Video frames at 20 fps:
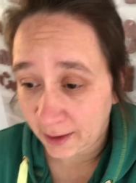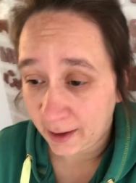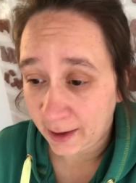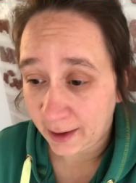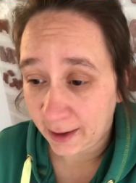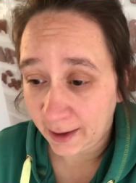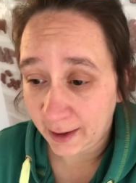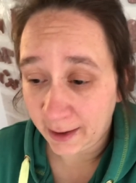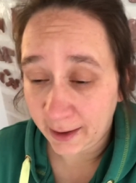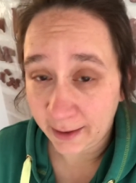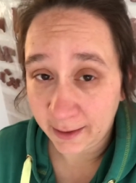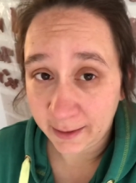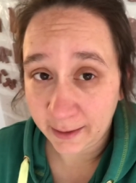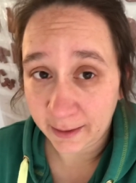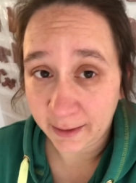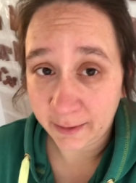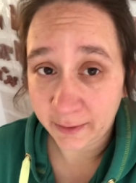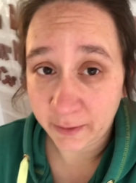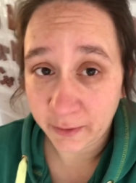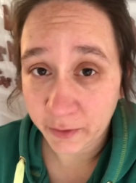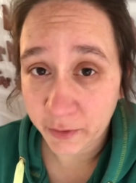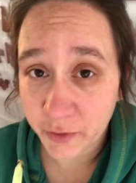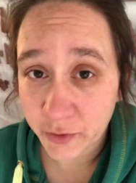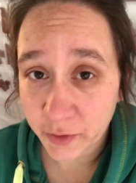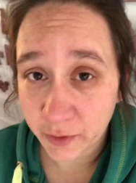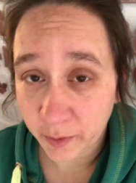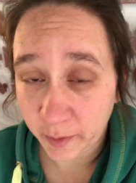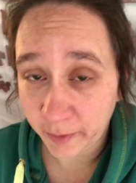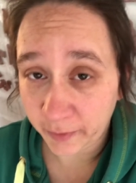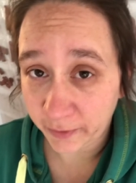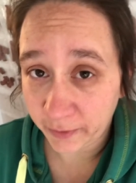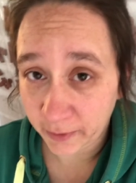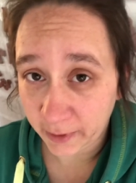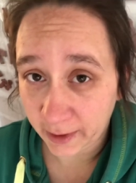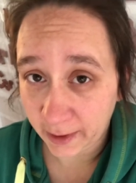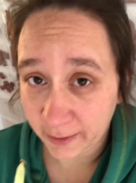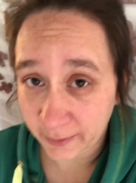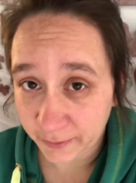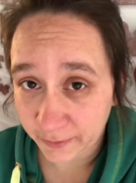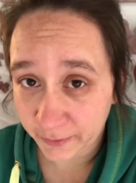And as usual, before
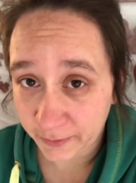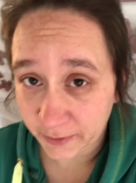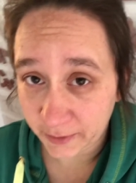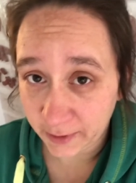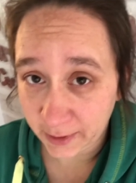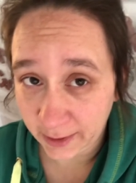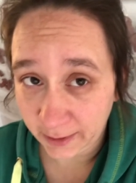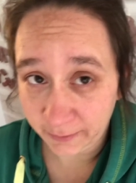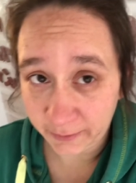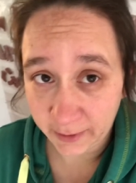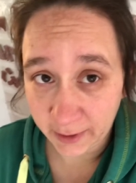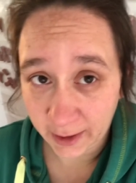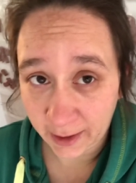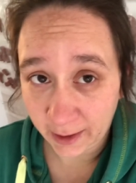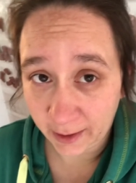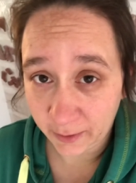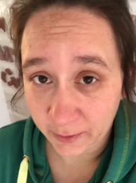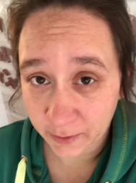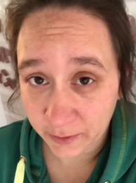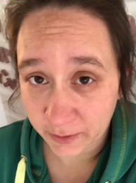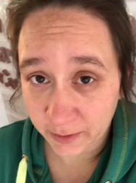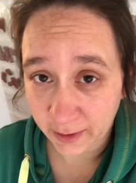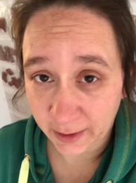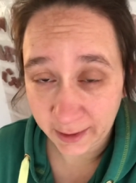I have to leave the house,